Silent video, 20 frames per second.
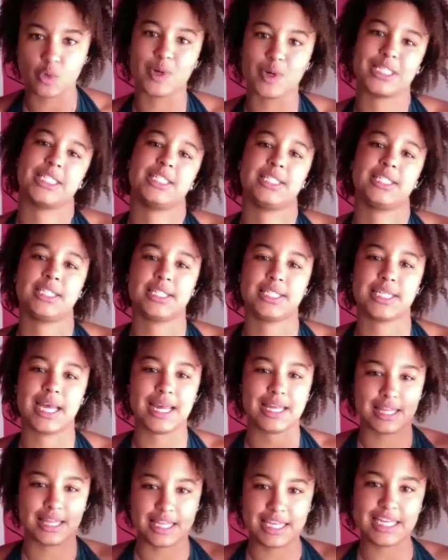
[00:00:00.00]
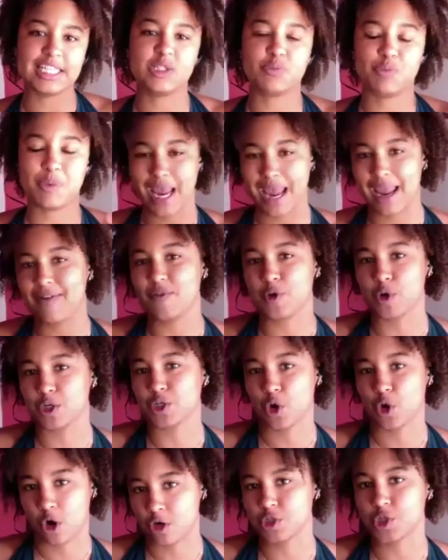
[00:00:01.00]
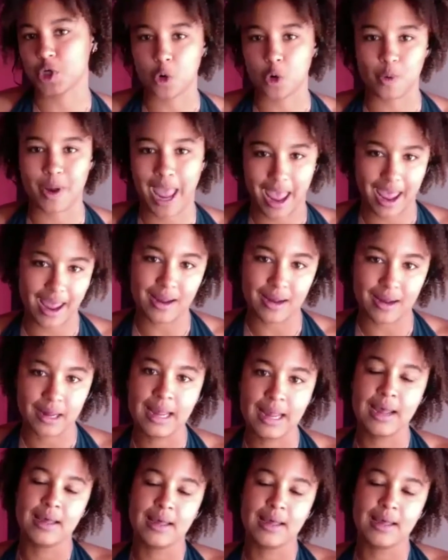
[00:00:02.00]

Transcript: which is to say these behaviors aren't okay.